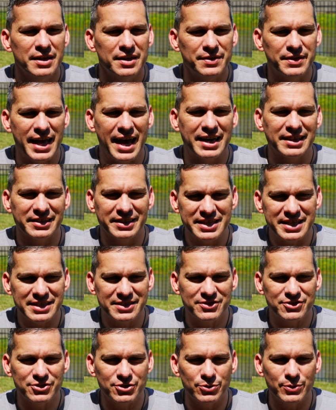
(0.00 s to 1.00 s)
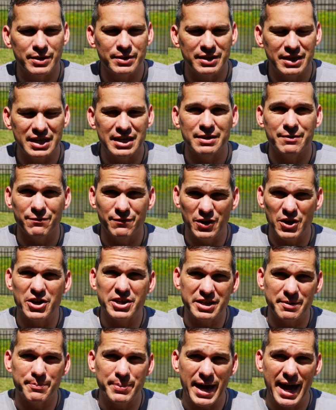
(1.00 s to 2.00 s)
That leads to it being very
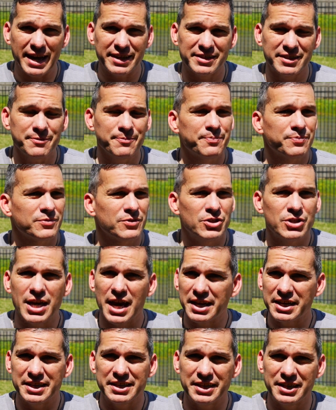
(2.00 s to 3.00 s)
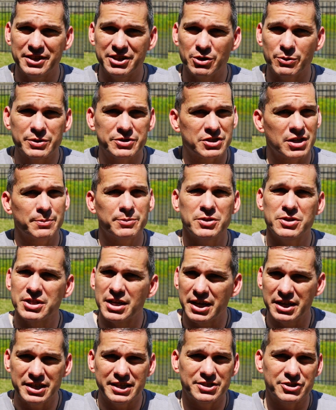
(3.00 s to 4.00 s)
compacted. You got to get in there with something. You
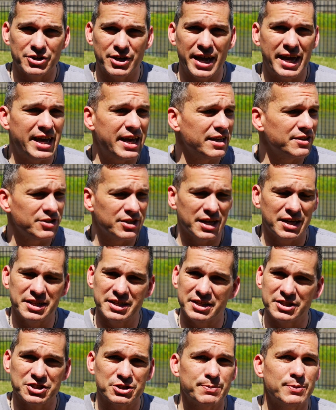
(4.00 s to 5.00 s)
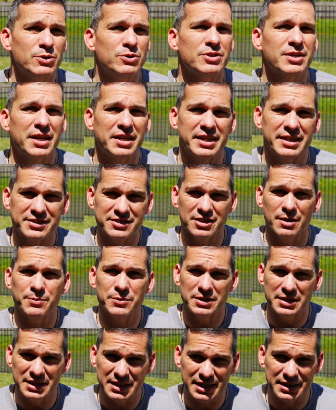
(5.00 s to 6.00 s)
got to get your hand. You got to get a spoon. You got to get
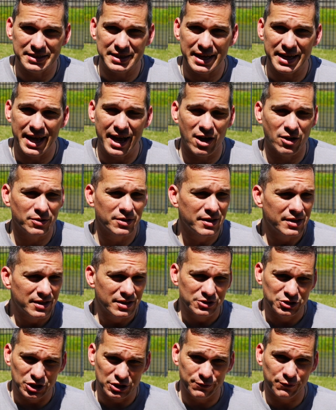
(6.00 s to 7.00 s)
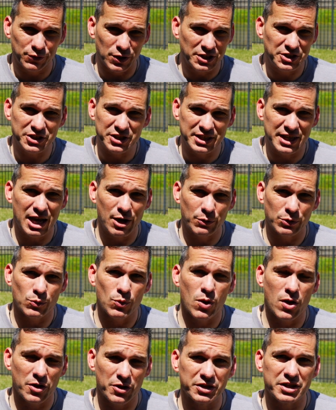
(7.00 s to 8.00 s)
something to get that out. Just flushing it out with
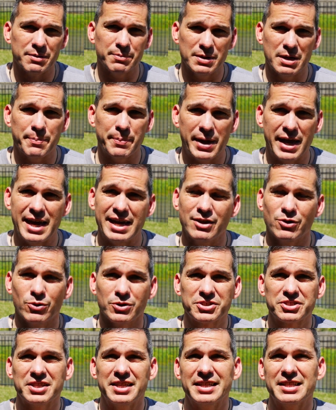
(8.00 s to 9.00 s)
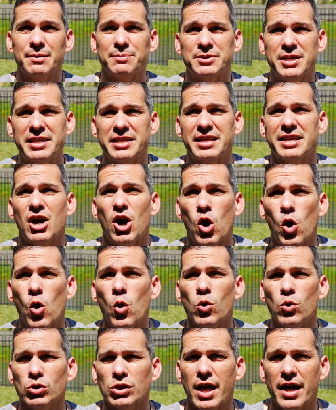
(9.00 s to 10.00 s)
water can be a pain, or it's going to end up taking a
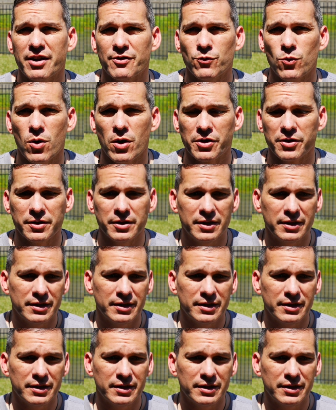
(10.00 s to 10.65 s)
whole lot of water.